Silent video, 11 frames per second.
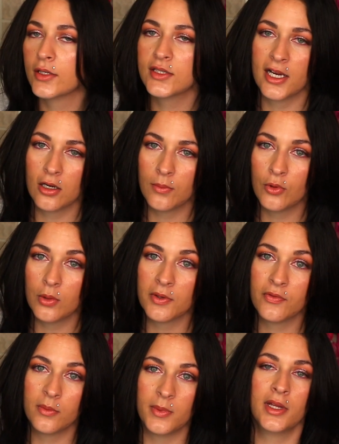terrible, but
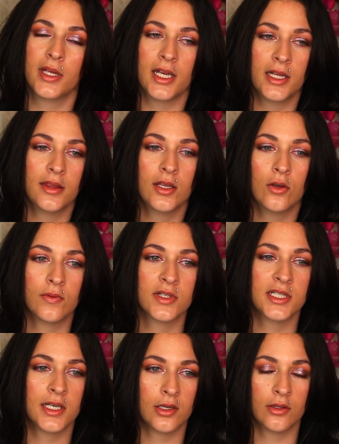for me, anything over
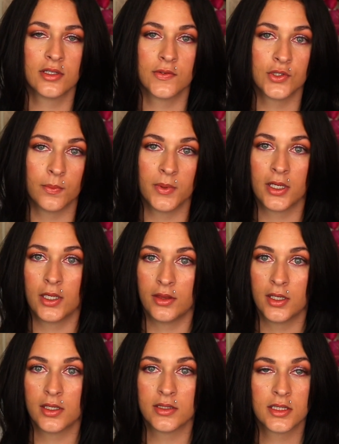$10 of shipping, I
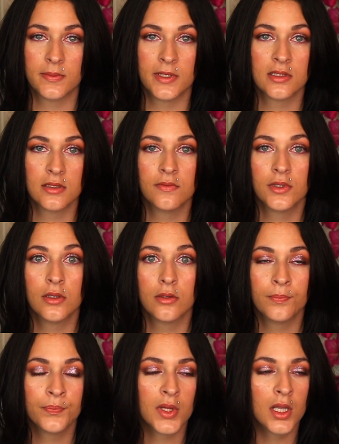think is expensive,
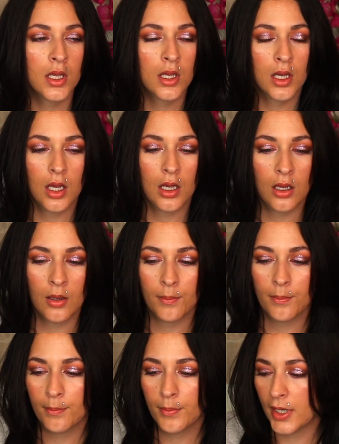
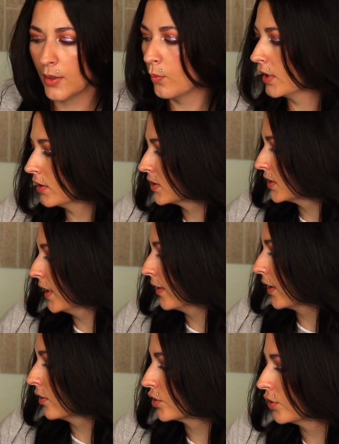But I will say,
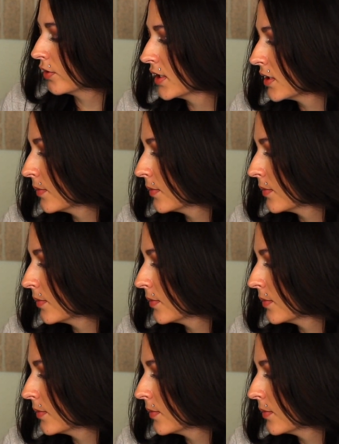I'll show you guys a